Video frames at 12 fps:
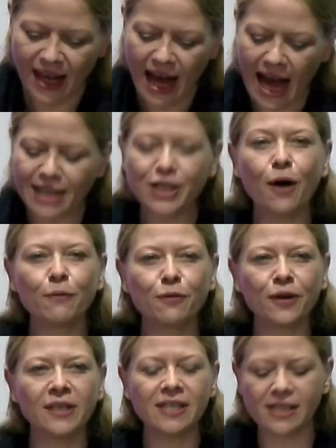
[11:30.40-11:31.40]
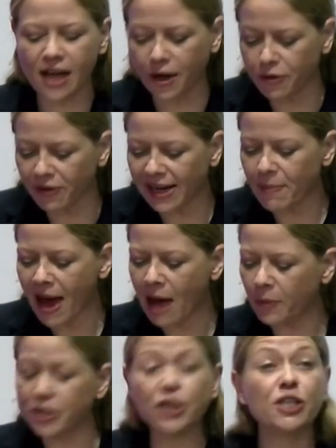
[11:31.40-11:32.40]
And conference, a Green Mayor
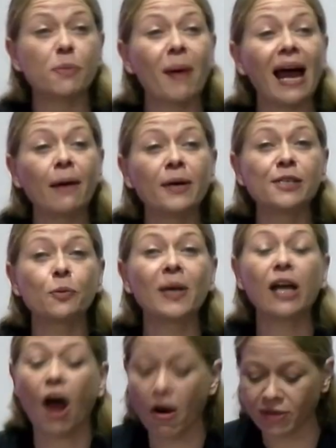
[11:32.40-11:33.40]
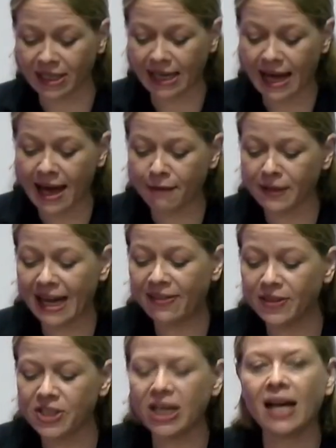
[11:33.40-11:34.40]
would use the powers we currently have in
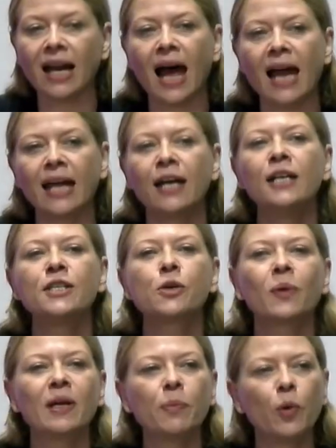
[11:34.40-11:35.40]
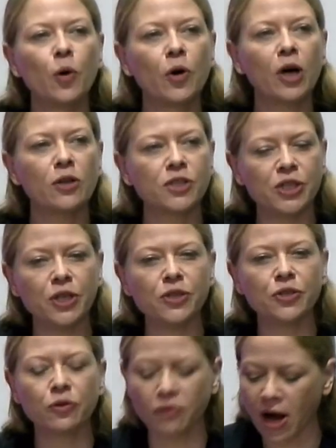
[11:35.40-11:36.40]
the GLA to win more
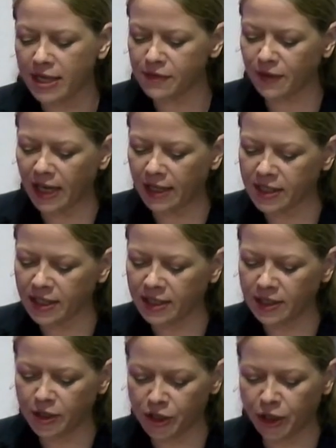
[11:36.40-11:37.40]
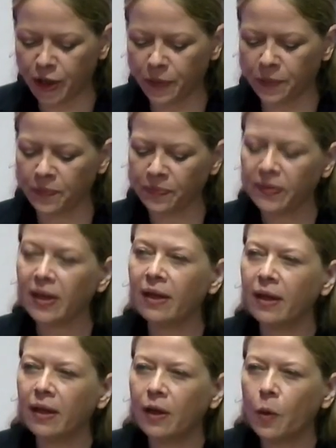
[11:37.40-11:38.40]
constitutional rights for London too.
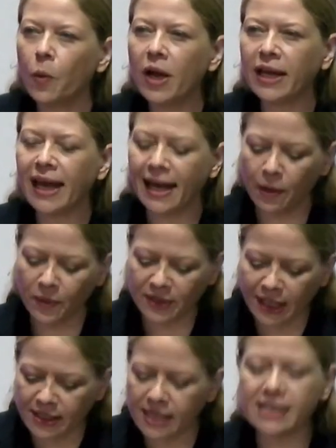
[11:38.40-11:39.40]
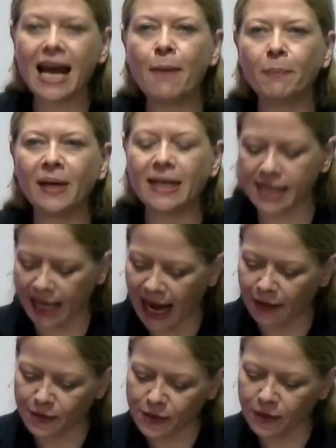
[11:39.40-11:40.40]
Working with London's MPs and
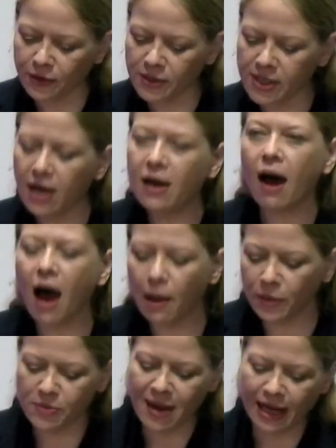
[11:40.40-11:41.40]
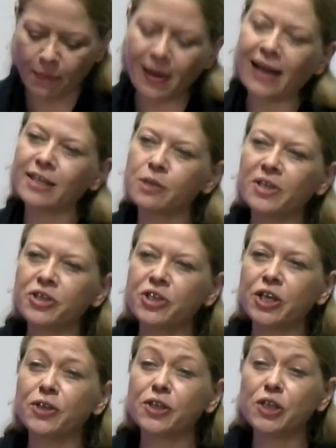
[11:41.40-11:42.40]
councils, I would make a plan to
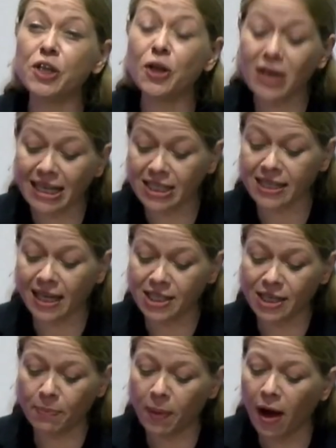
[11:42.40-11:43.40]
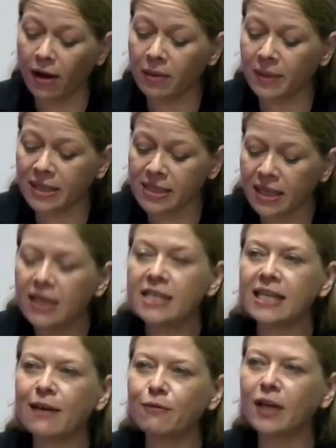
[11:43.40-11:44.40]
introduce new legislation in Parliament
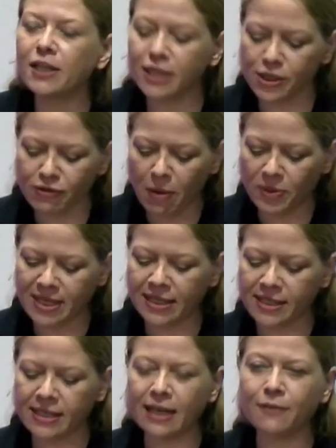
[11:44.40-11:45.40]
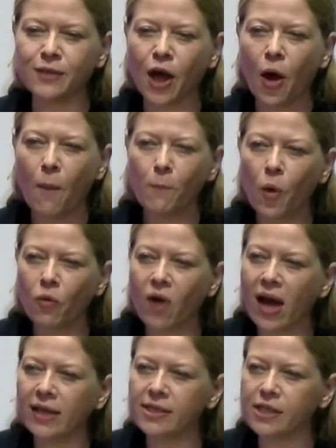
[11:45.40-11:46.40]
to give London's representatives more
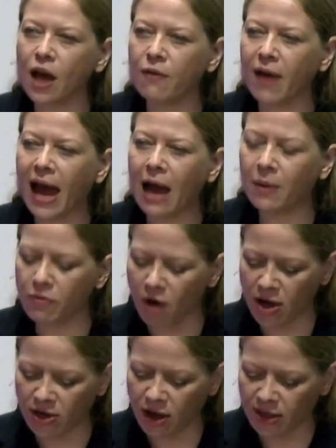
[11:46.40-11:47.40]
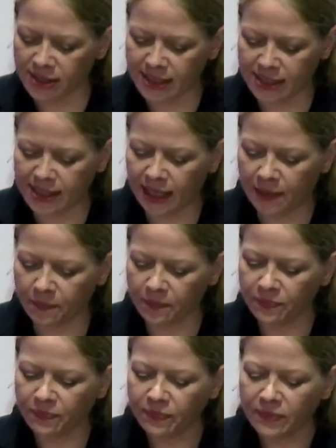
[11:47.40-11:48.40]
rights over how we run our city.
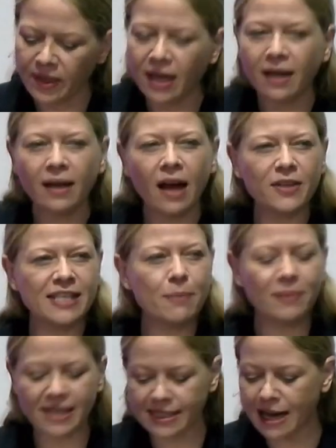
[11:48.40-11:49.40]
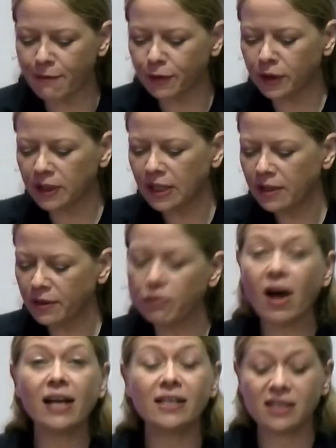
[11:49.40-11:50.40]
At the simplest level, the
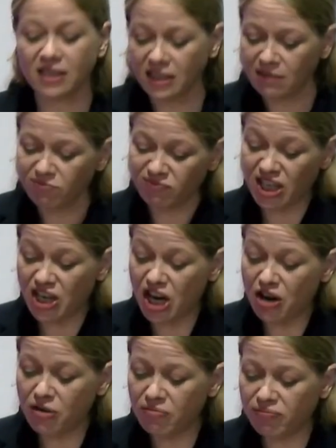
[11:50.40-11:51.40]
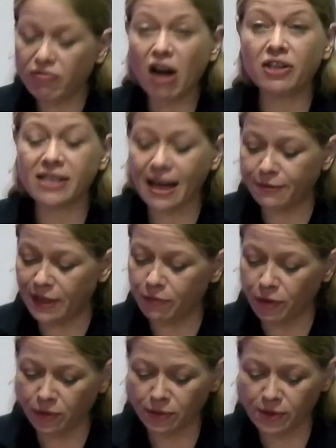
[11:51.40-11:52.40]
right to new road safety
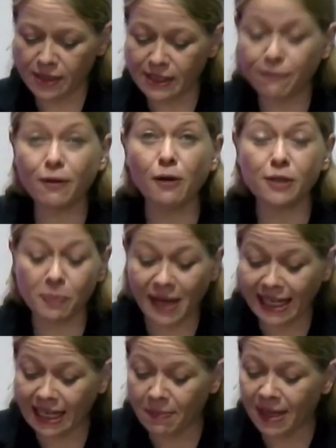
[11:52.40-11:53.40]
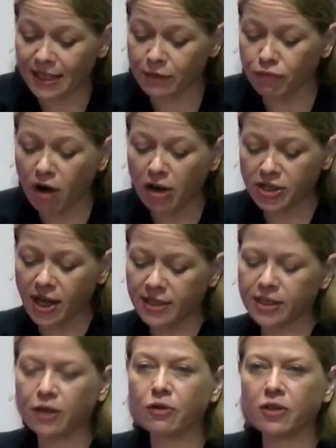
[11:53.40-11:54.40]
rules, default speed limits, road
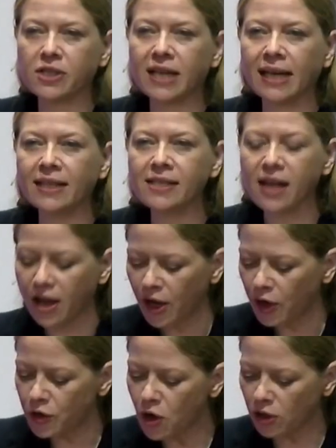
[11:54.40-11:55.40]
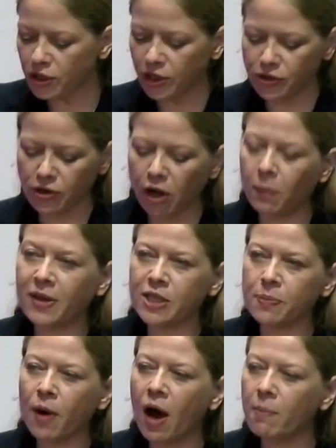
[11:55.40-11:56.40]
signs and crossings, not controlled by the
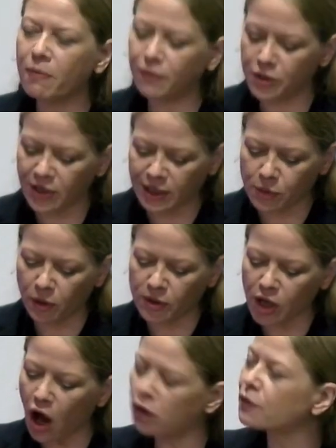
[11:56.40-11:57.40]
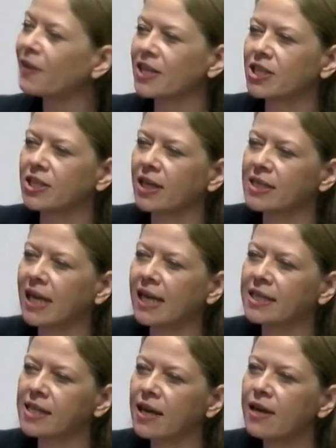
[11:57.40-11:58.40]
Department for Transport's old-fashioned
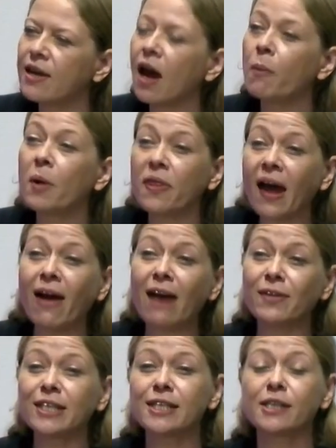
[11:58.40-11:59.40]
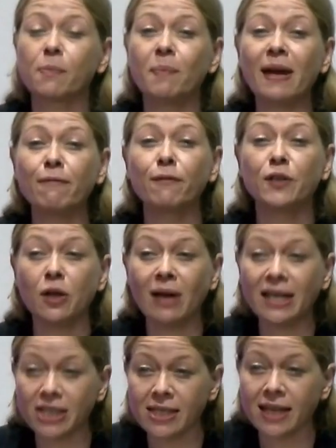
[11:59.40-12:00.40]
ideas and without having to submit for new
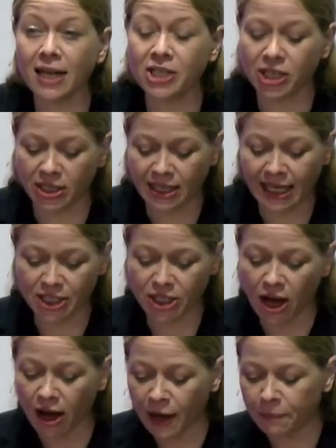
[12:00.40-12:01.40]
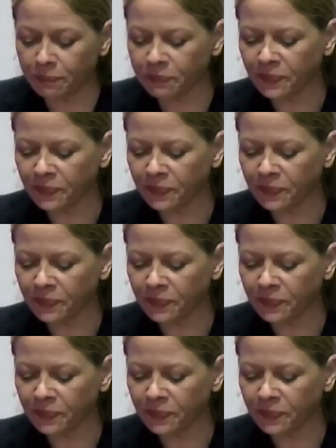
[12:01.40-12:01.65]
legislation each time.